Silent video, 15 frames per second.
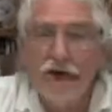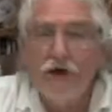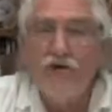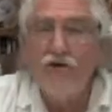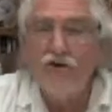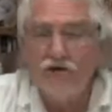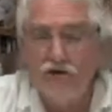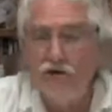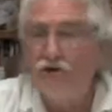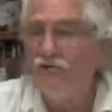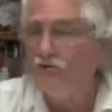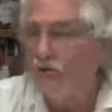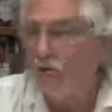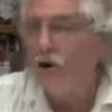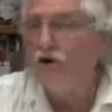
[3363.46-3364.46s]
very few
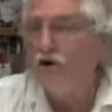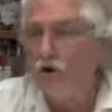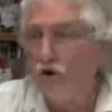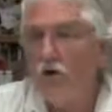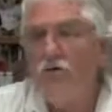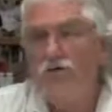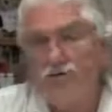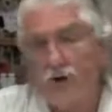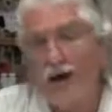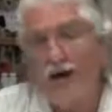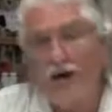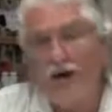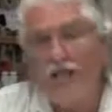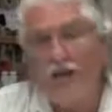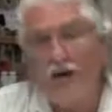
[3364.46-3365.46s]
4-year-olds
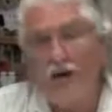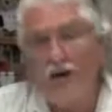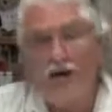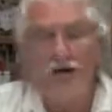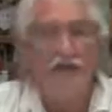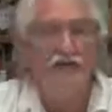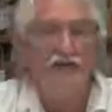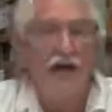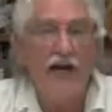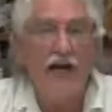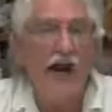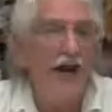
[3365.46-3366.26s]
right out there that can say,